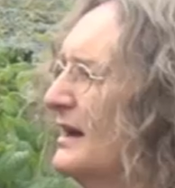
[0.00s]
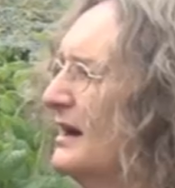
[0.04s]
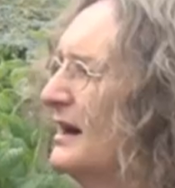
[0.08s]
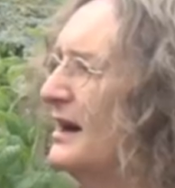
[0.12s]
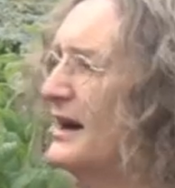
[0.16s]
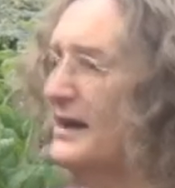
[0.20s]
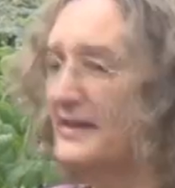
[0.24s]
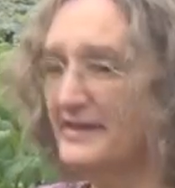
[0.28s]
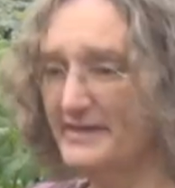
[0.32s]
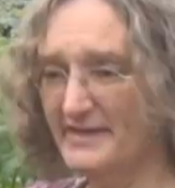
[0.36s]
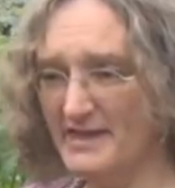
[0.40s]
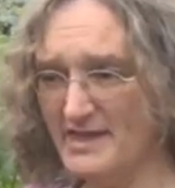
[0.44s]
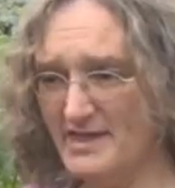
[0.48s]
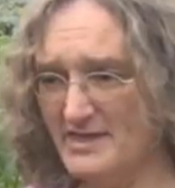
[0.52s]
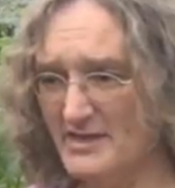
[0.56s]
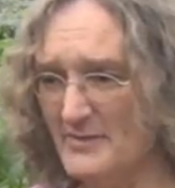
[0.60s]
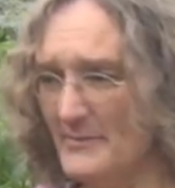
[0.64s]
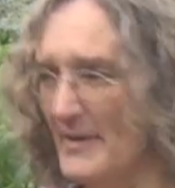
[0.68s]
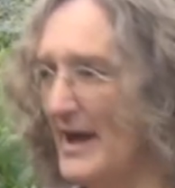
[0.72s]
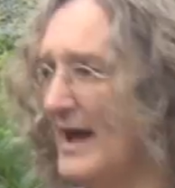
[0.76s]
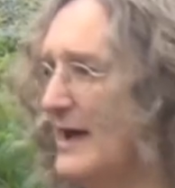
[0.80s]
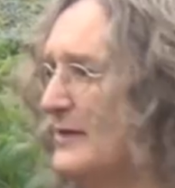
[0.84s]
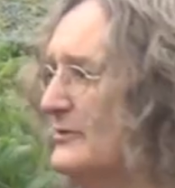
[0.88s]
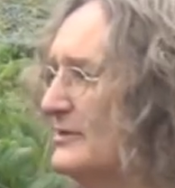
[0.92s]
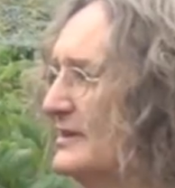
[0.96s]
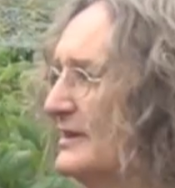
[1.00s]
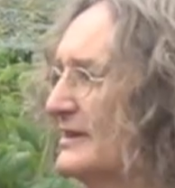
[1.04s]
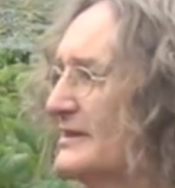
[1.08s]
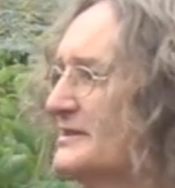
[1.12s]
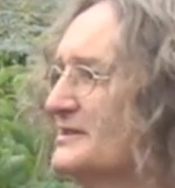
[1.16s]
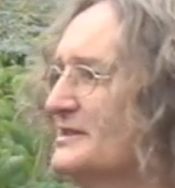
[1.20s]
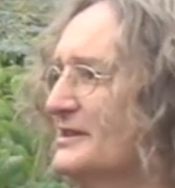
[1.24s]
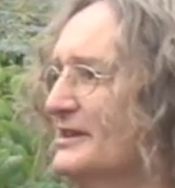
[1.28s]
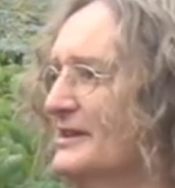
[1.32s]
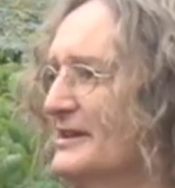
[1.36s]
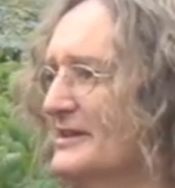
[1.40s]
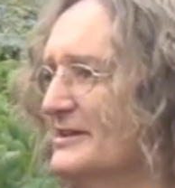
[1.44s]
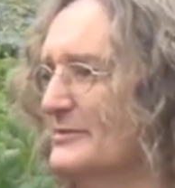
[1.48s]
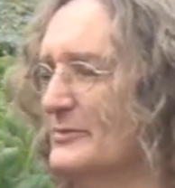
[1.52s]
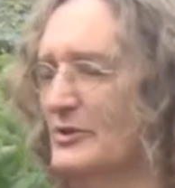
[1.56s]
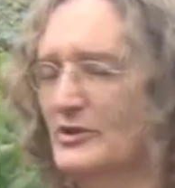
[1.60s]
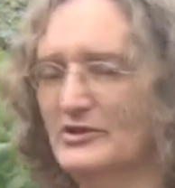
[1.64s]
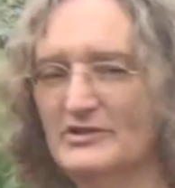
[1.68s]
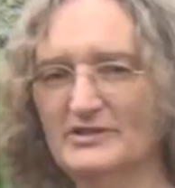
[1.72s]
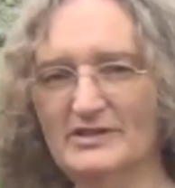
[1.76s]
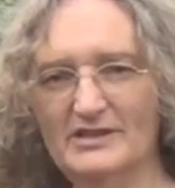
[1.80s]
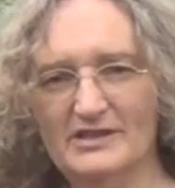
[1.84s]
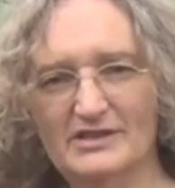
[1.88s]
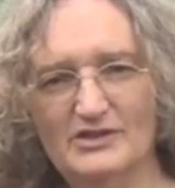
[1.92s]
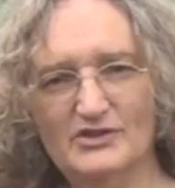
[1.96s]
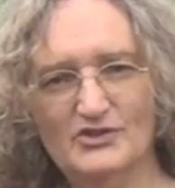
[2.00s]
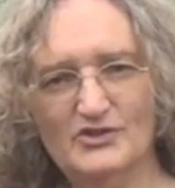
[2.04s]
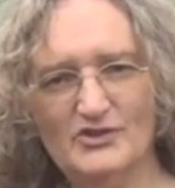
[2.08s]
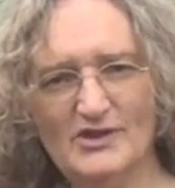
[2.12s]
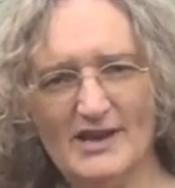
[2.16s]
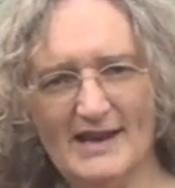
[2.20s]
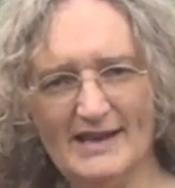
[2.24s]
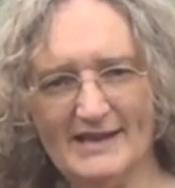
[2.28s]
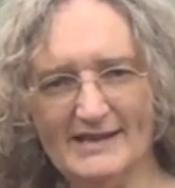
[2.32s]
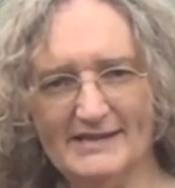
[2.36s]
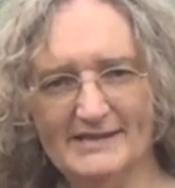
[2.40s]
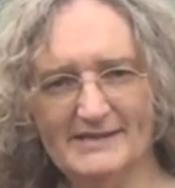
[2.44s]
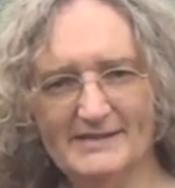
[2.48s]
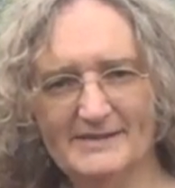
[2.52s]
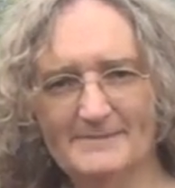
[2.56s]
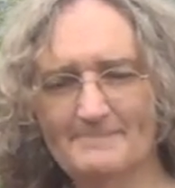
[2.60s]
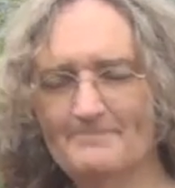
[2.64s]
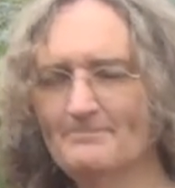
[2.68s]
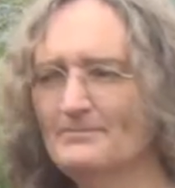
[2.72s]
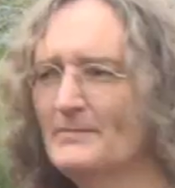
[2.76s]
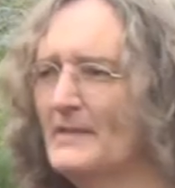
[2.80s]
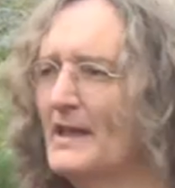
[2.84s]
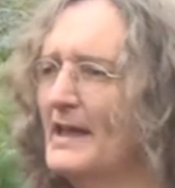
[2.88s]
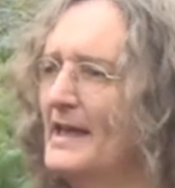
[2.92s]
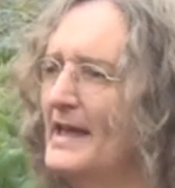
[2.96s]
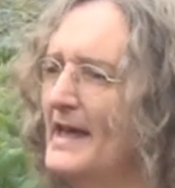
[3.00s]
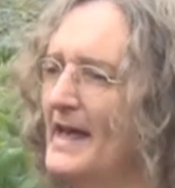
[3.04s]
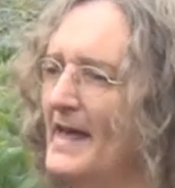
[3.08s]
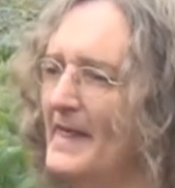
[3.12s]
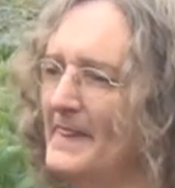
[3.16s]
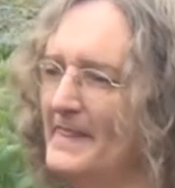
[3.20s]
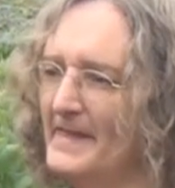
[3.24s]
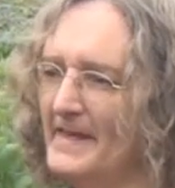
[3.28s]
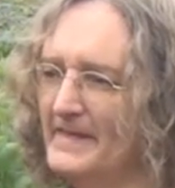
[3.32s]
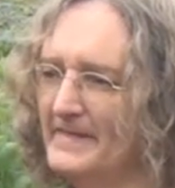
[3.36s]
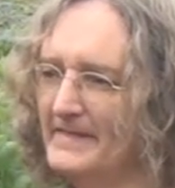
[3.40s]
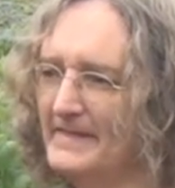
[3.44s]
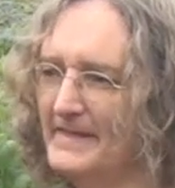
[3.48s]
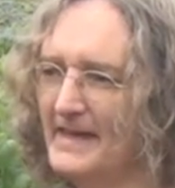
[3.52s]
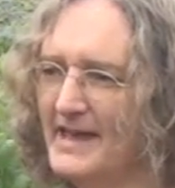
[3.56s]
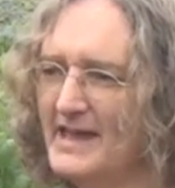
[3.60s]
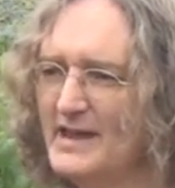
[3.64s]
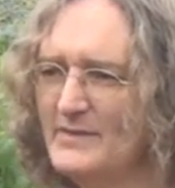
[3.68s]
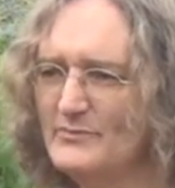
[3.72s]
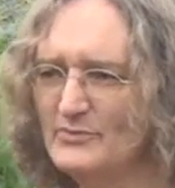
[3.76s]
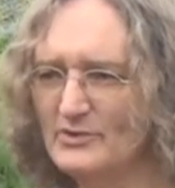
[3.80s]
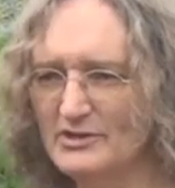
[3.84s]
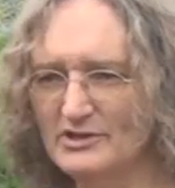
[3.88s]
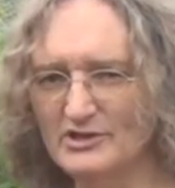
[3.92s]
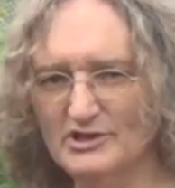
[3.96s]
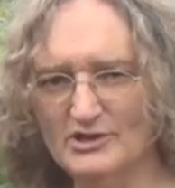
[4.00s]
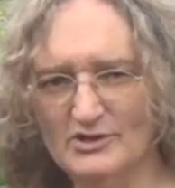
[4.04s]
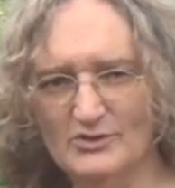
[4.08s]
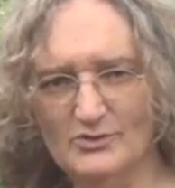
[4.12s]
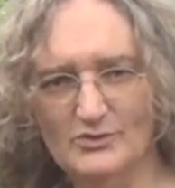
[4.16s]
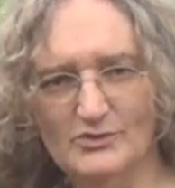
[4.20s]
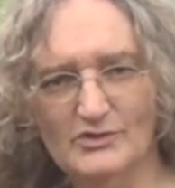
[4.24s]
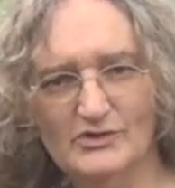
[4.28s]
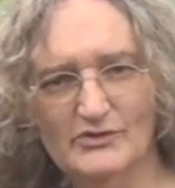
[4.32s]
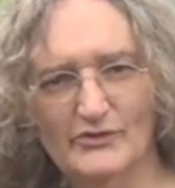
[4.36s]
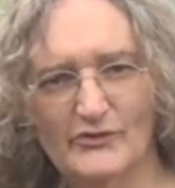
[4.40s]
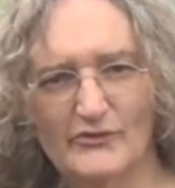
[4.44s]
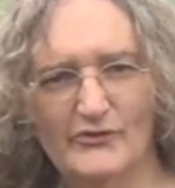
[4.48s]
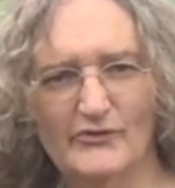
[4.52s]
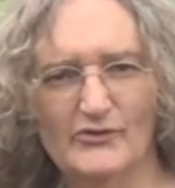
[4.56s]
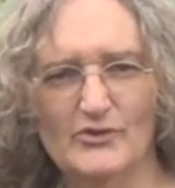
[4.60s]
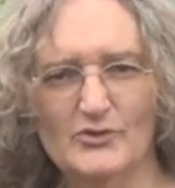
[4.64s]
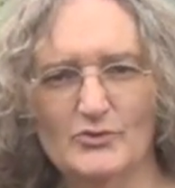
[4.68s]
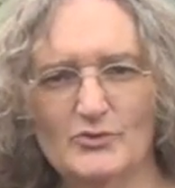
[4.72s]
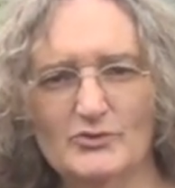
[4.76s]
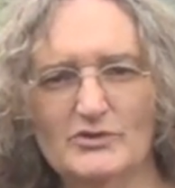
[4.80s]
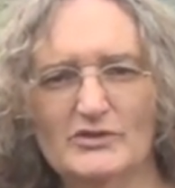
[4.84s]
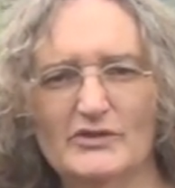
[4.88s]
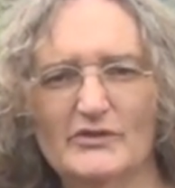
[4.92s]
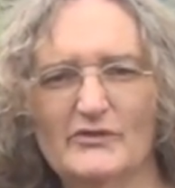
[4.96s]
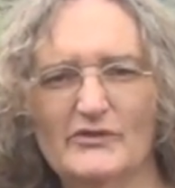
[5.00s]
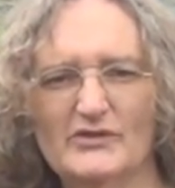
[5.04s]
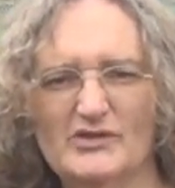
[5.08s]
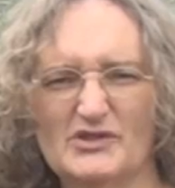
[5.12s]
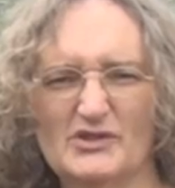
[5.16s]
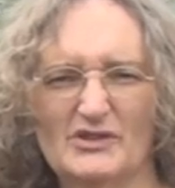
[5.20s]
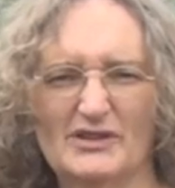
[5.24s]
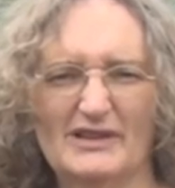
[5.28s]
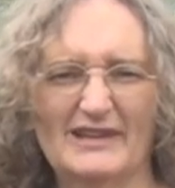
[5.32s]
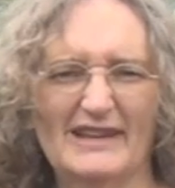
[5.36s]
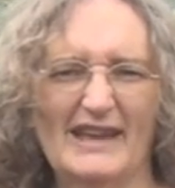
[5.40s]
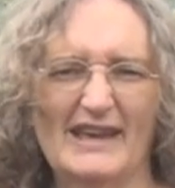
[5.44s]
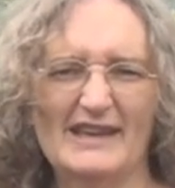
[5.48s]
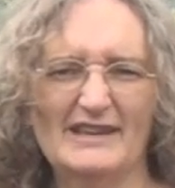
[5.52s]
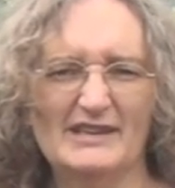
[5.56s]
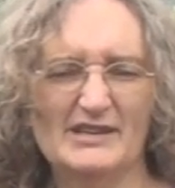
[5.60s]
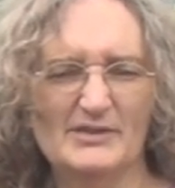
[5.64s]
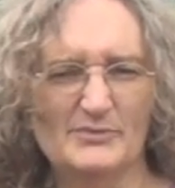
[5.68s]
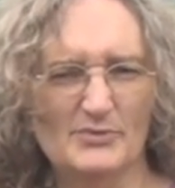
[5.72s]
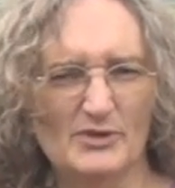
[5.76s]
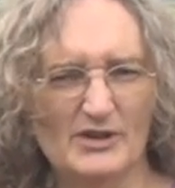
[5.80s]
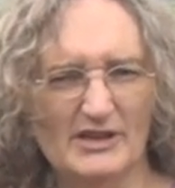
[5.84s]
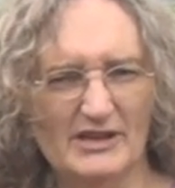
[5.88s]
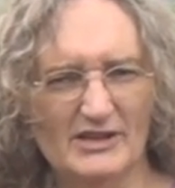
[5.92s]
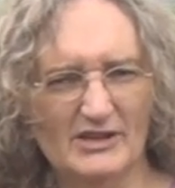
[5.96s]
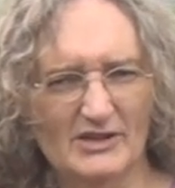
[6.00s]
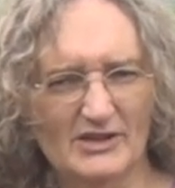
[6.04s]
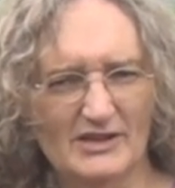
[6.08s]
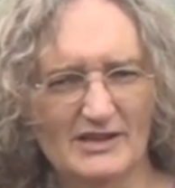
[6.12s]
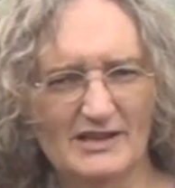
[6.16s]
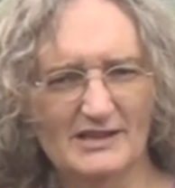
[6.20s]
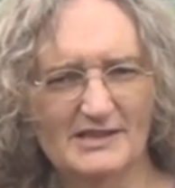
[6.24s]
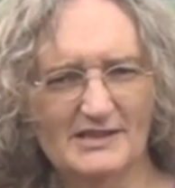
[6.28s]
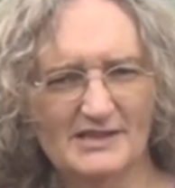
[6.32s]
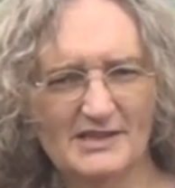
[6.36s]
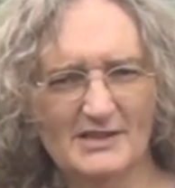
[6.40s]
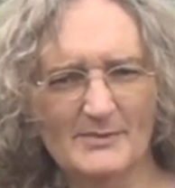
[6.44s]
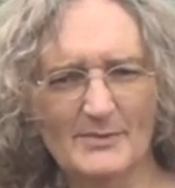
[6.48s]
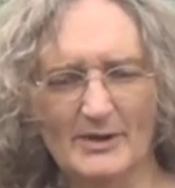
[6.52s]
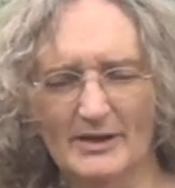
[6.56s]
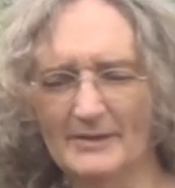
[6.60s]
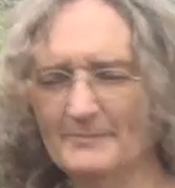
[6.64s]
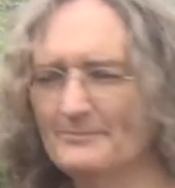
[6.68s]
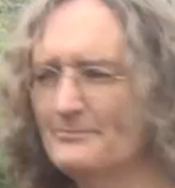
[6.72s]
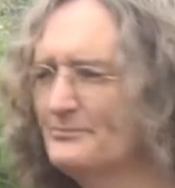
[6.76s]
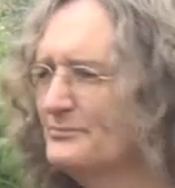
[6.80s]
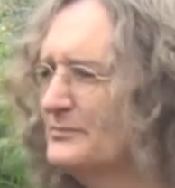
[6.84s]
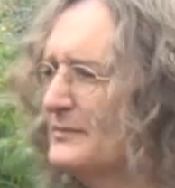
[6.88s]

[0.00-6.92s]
I thin them out and I tie them onto this trellis, and then they produce fruit for sort of late spring, early summer.